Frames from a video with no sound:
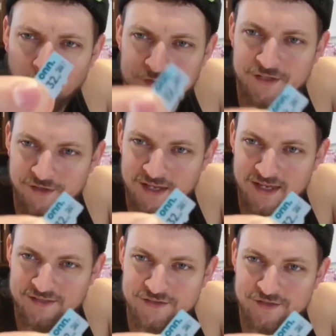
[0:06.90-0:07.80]
onto
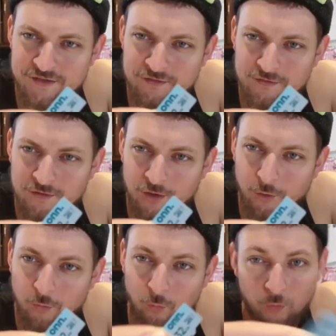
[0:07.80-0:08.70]
this.
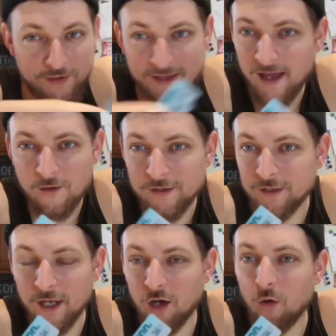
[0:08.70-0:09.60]
Without,
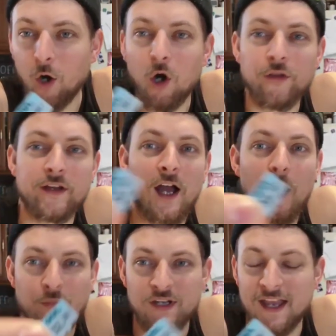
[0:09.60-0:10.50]
you know, all the
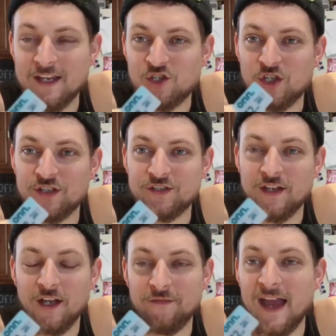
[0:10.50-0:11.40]
complications
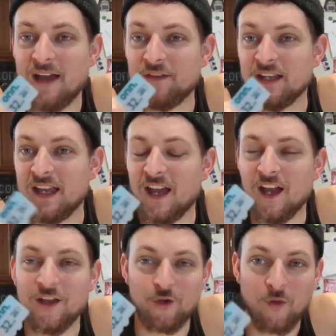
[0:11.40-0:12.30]
of having
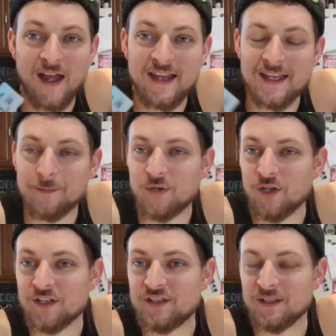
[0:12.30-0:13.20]
uh, the right
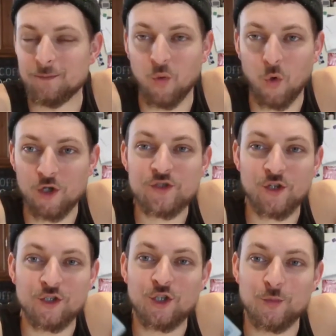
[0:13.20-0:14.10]
inputs and ports
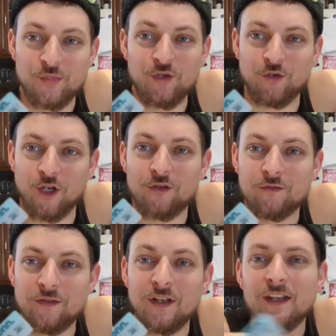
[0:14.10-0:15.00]
on your computer.
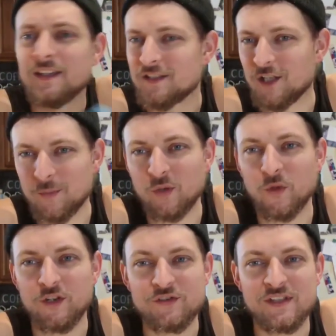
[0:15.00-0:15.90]
It's going to be
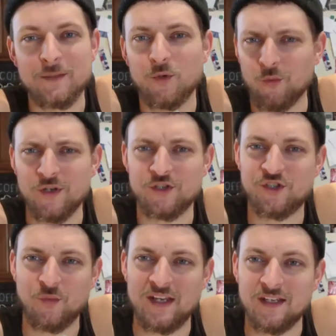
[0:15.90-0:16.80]
real simple, real
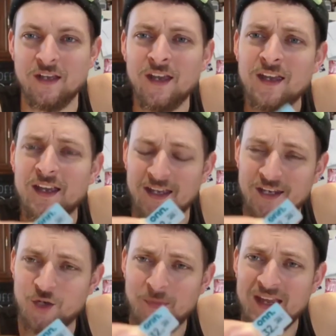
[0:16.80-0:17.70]
sweet.
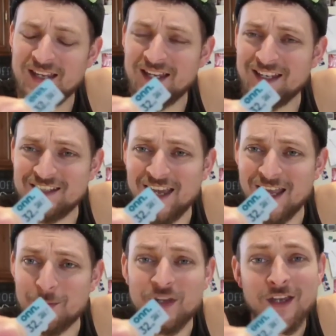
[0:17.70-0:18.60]
And it'll make any
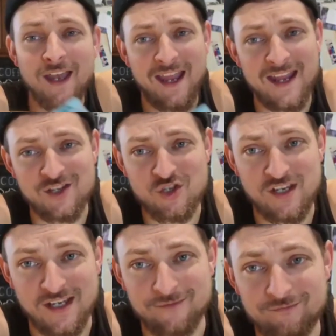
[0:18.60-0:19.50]
tape
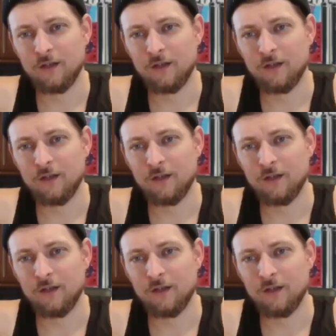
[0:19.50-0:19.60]
HD.